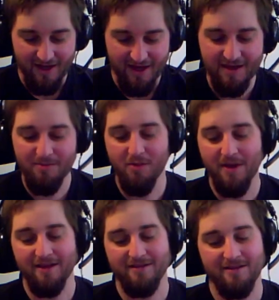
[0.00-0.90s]

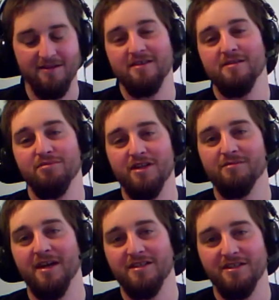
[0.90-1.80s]
Hemomancy, blood
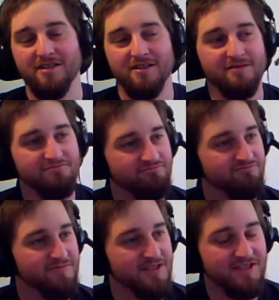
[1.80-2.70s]
magic.
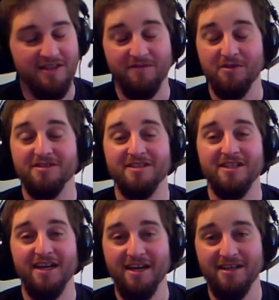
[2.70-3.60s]
If you're
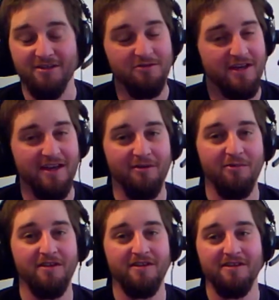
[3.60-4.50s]
CI, you can't
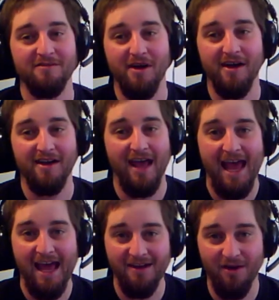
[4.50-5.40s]
run this mod
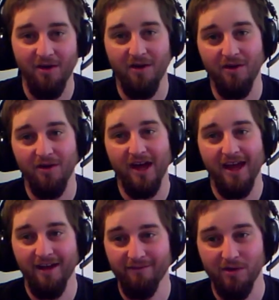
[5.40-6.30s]
at all,
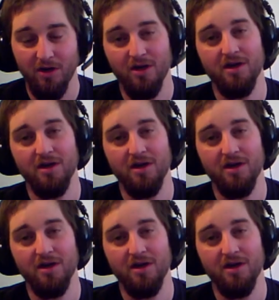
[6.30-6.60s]
ever,